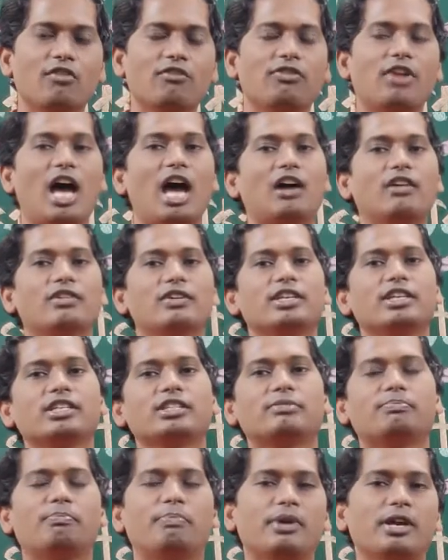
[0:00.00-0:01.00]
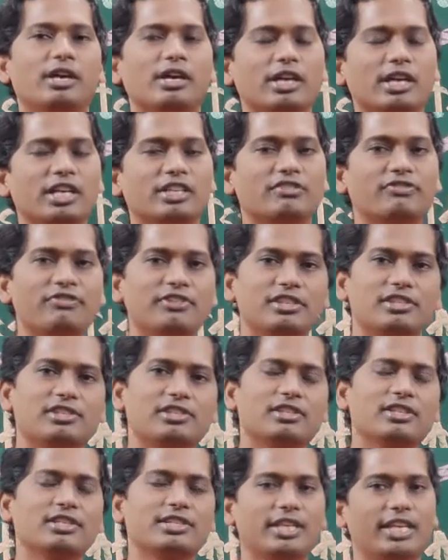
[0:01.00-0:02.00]
flowers, birds,
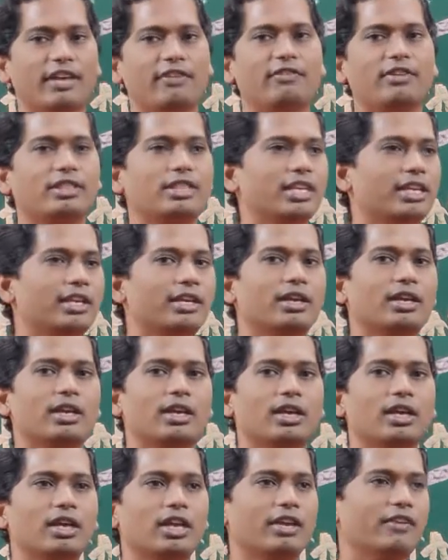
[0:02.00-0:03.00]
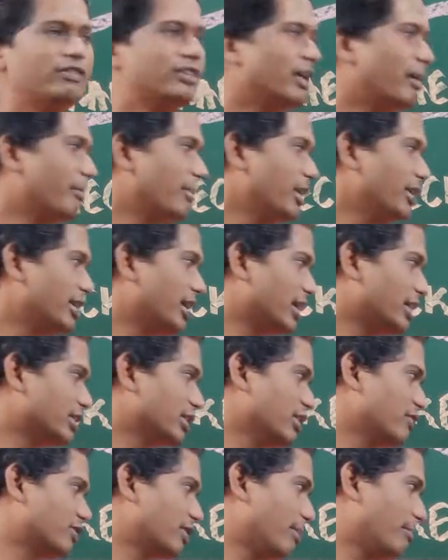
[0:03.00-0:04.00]
fishes, and everything. If
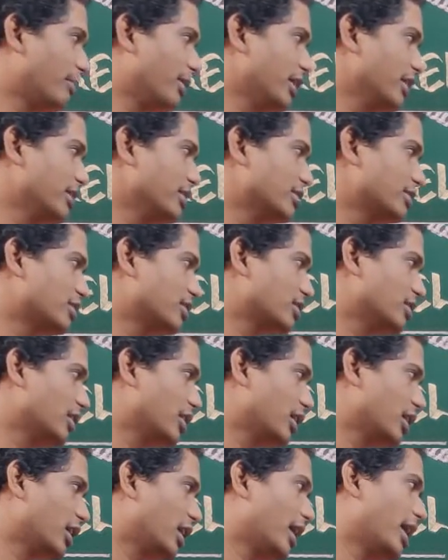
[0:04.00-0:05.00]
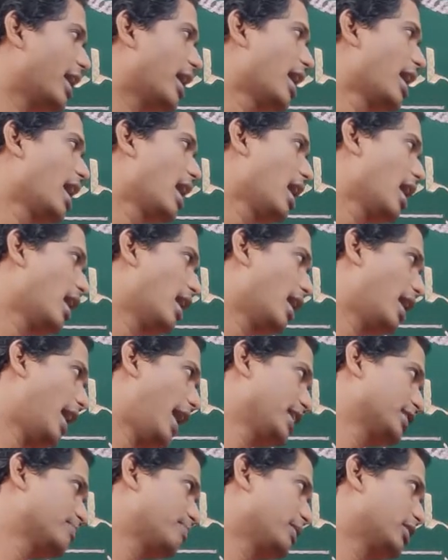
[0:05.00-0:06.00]
somebody's
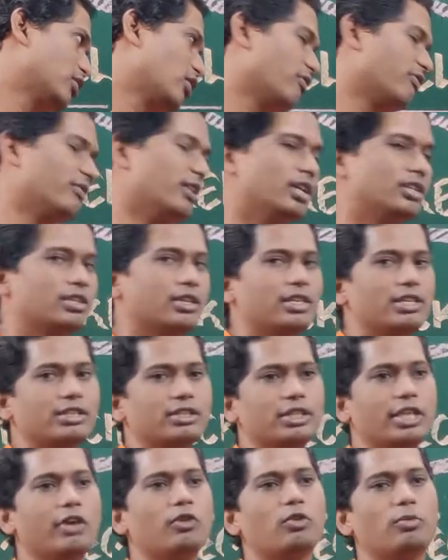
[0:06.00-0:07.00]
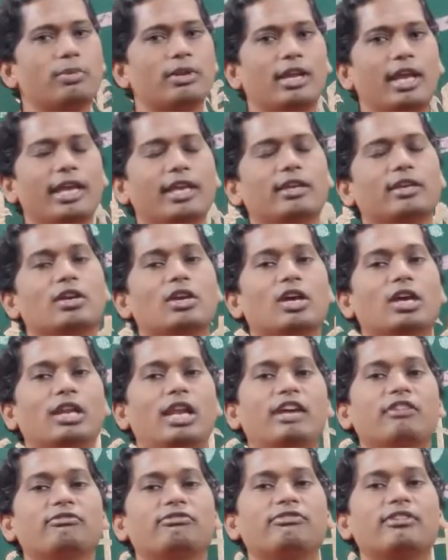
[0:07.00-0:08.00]
aspect of nature is, they would be
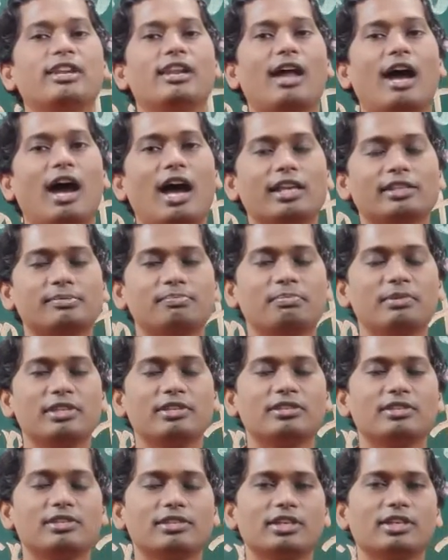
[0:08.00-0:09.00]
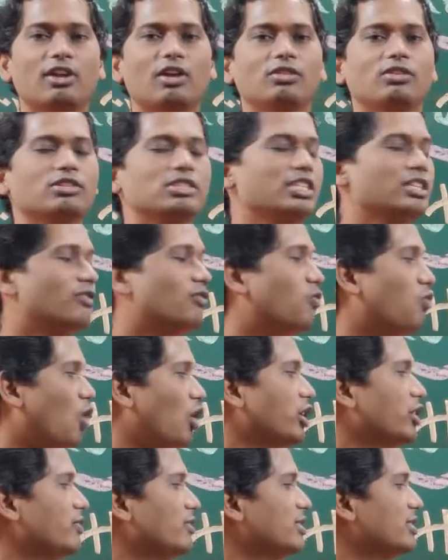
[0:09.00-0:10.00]
like villas, beaches, and all those things.
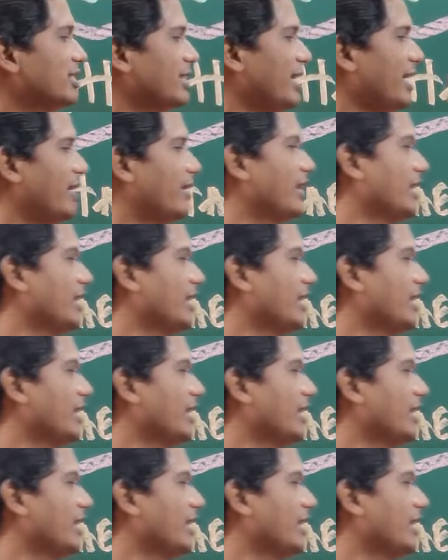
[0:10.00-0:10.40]
What you will say